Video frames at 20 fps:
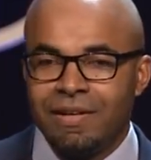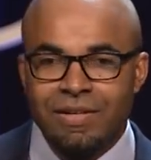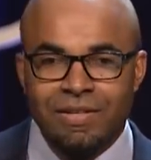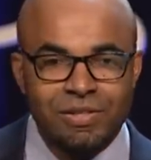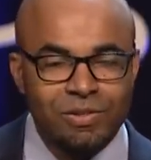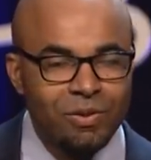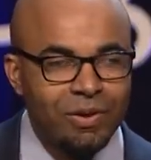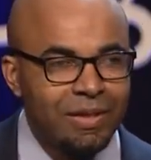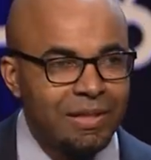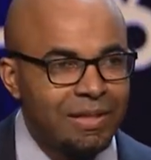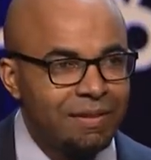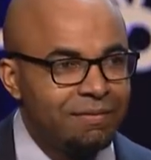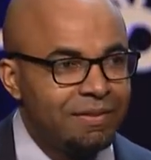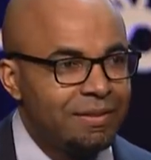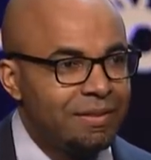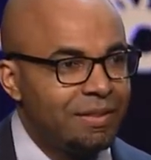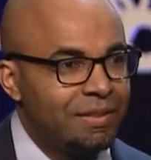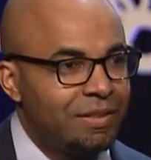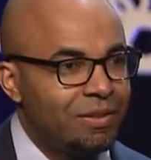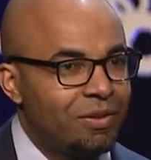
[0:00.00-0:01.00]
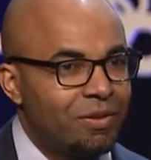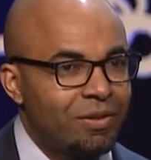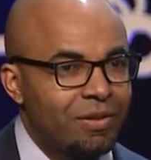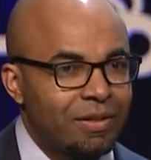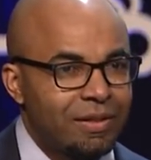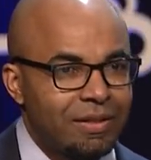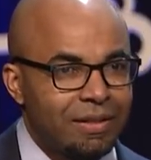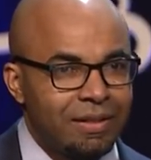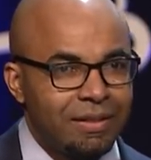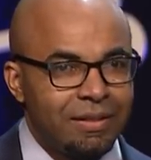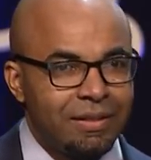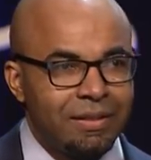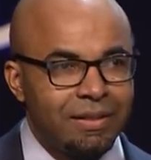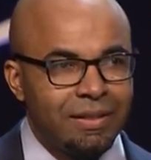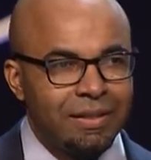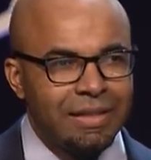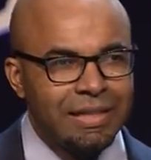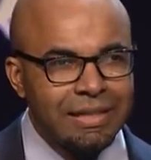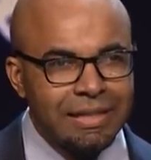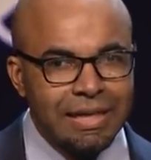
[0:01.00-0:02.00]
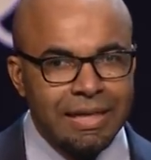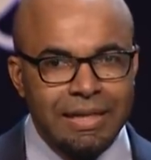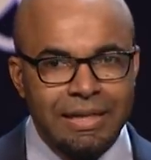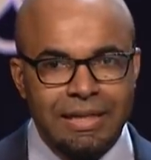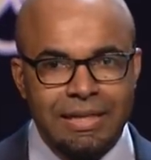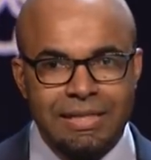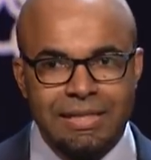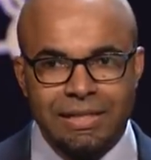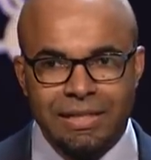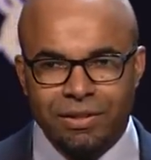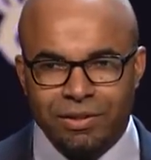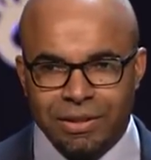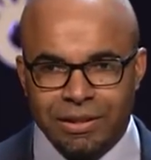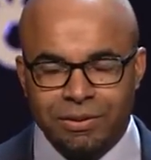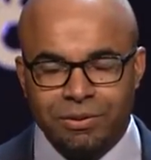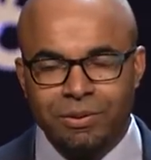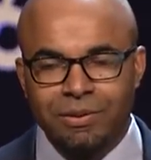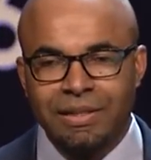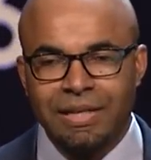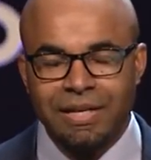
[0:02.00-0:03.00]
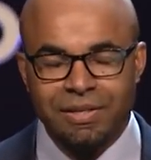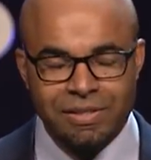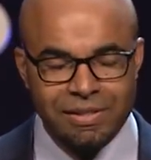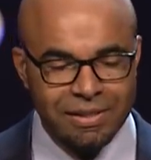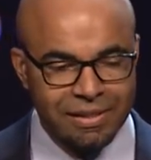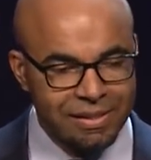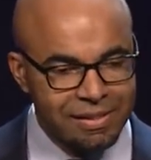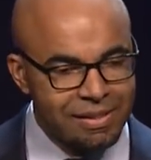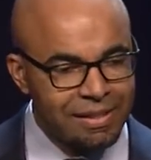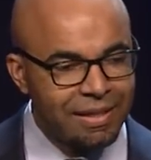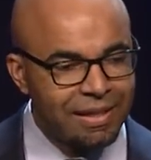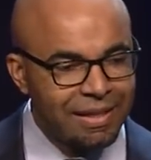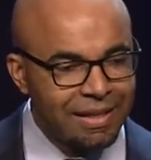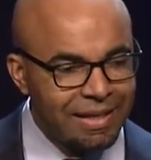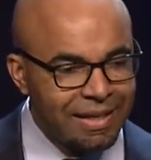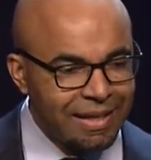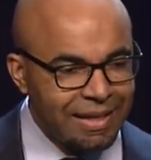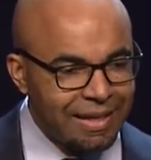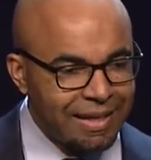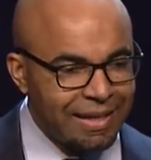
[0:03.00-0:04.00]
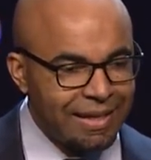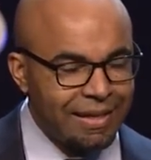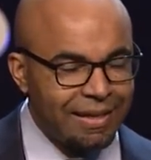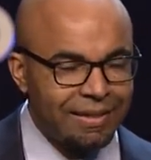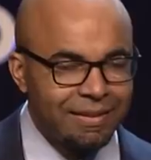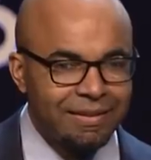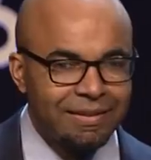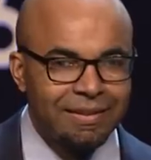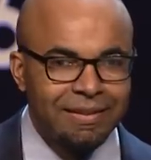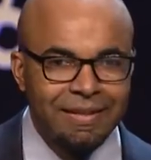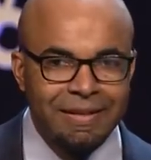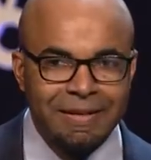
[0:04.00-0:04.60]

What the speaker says: So I lived in New York in the late 90s and early 2000s, and